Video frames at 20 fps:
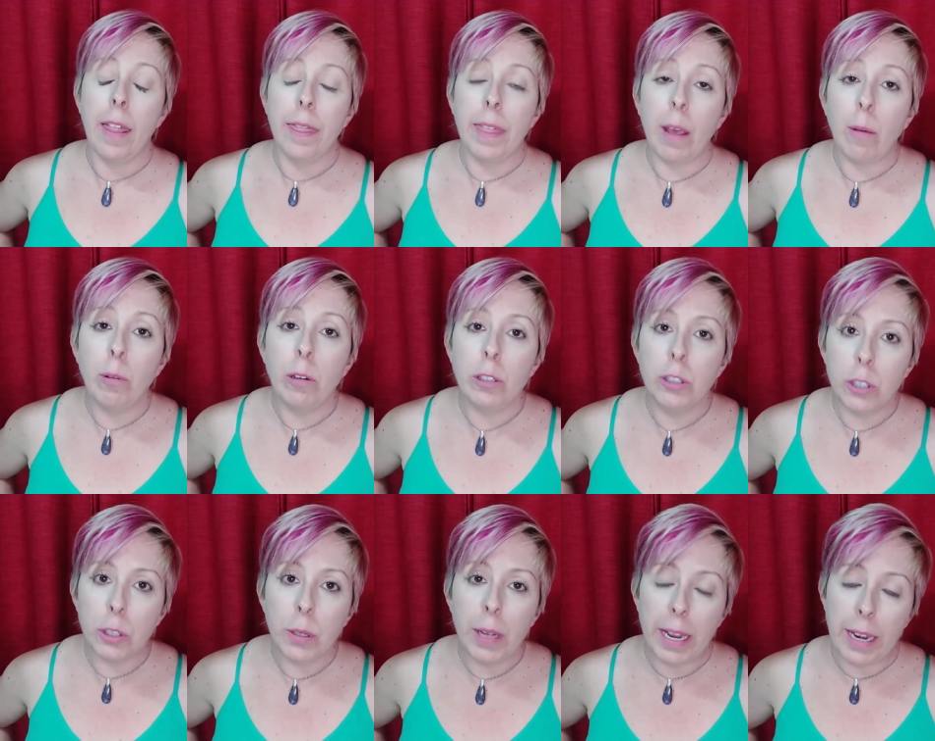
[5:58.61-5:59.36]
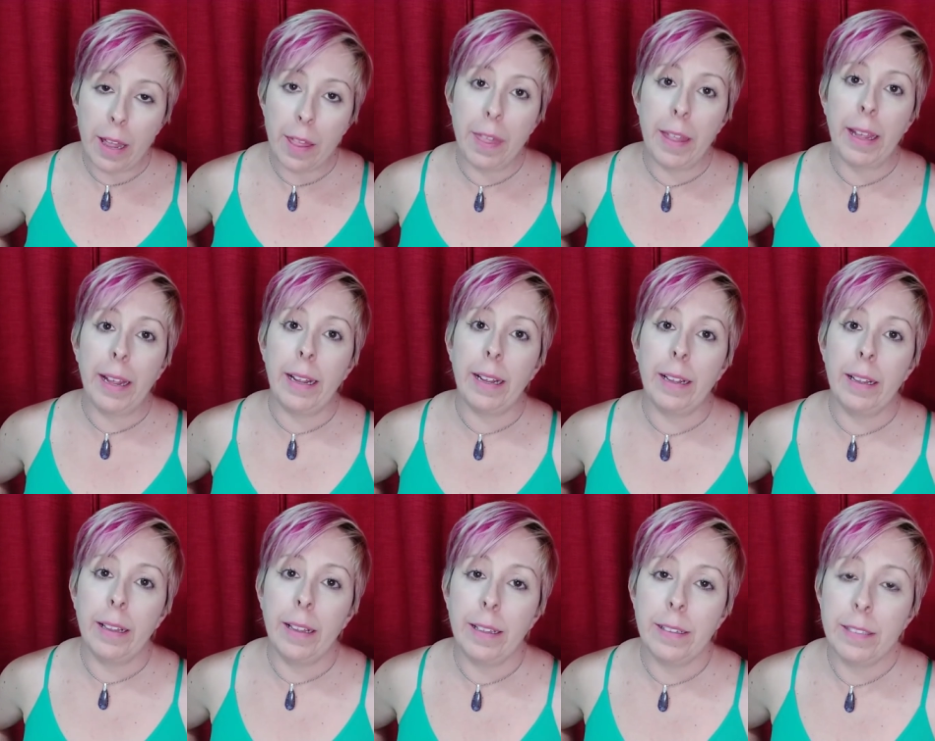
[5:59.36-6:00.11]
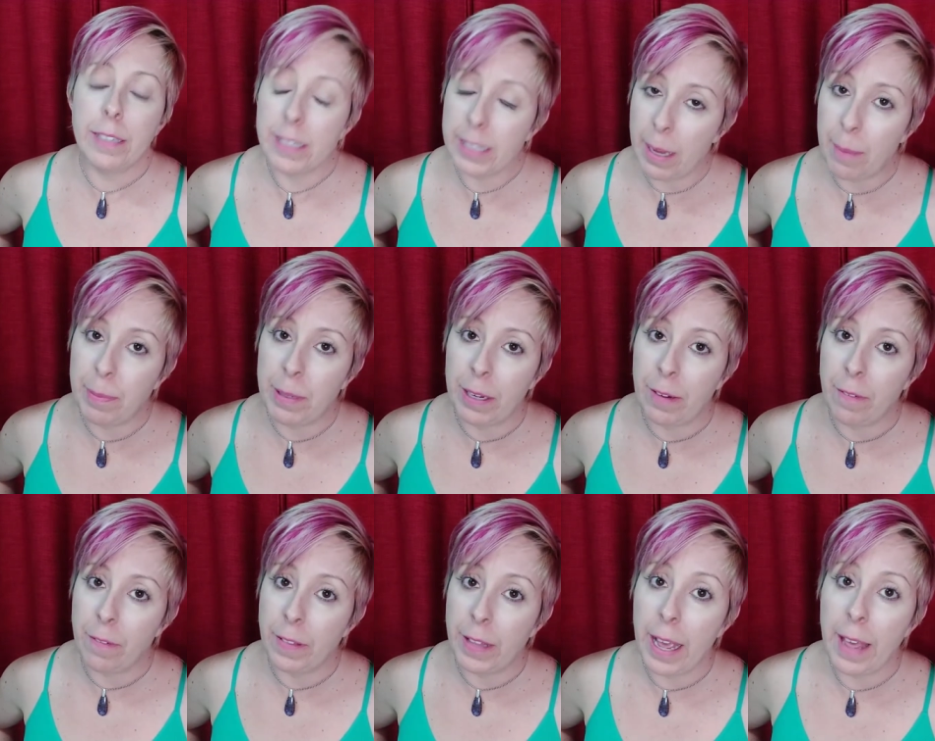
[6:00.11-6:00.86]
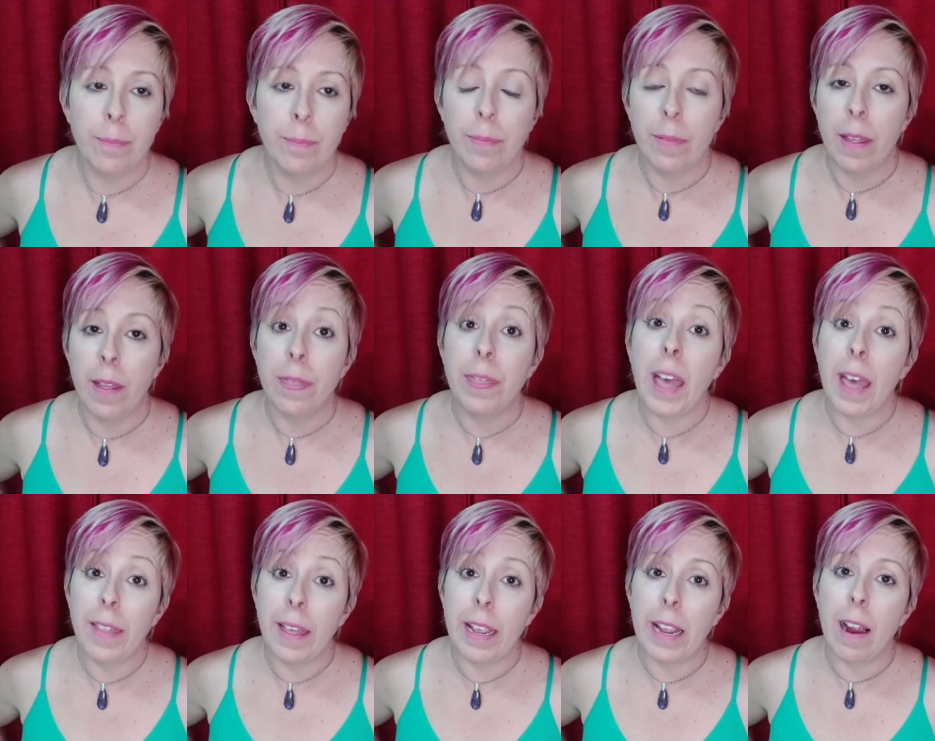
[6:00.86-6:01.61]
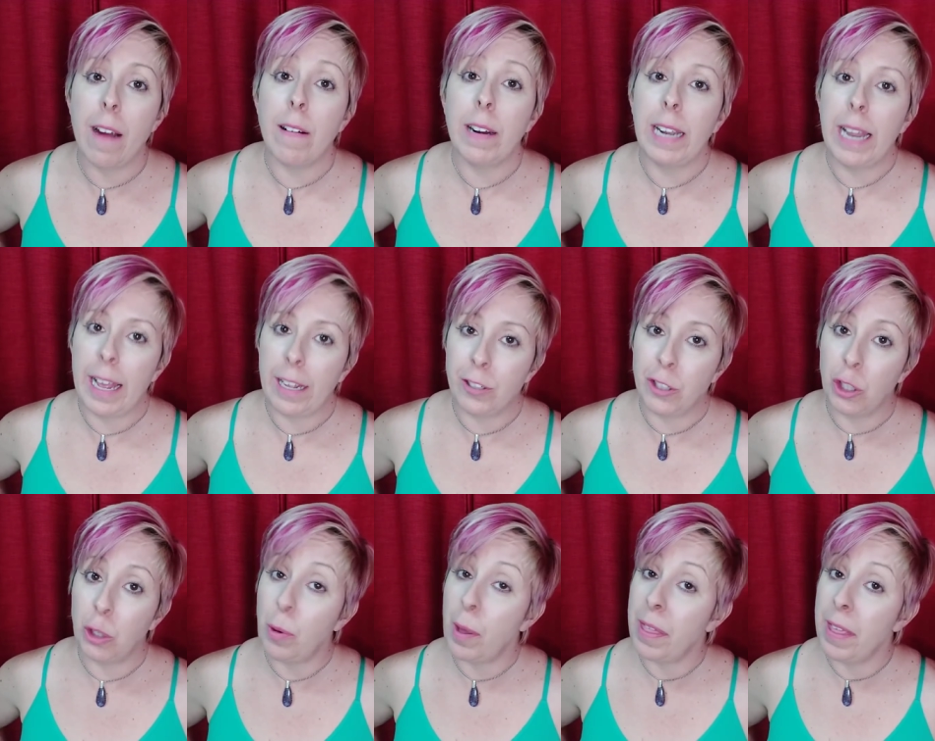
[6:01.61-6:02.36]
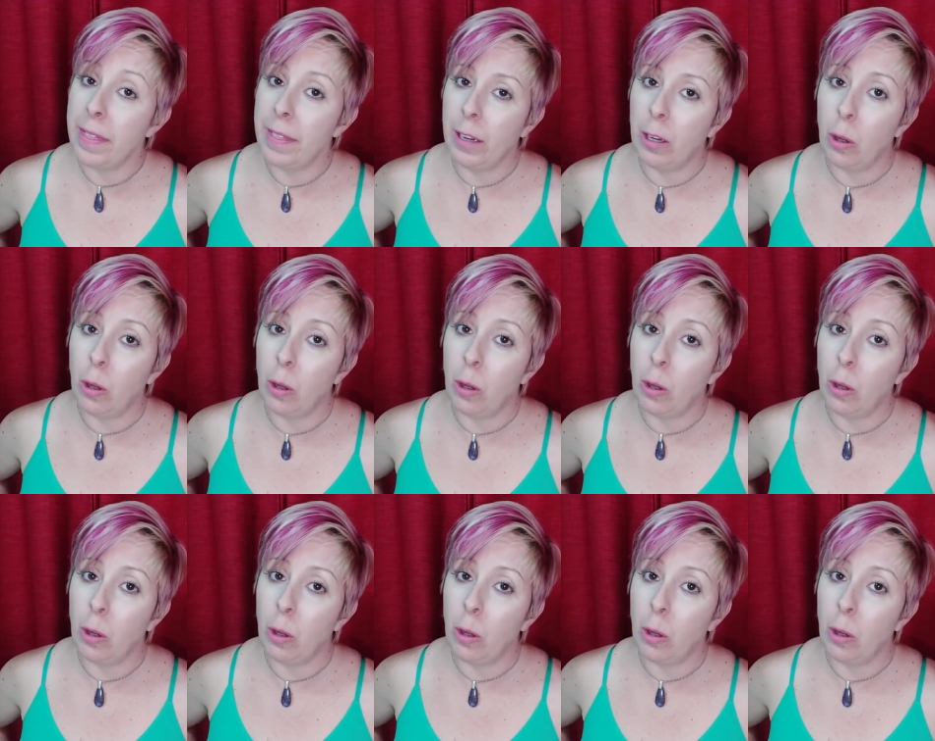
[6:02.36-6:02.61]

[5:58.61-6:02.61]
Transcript: They will do anything deceptive that, that they are allowed to within the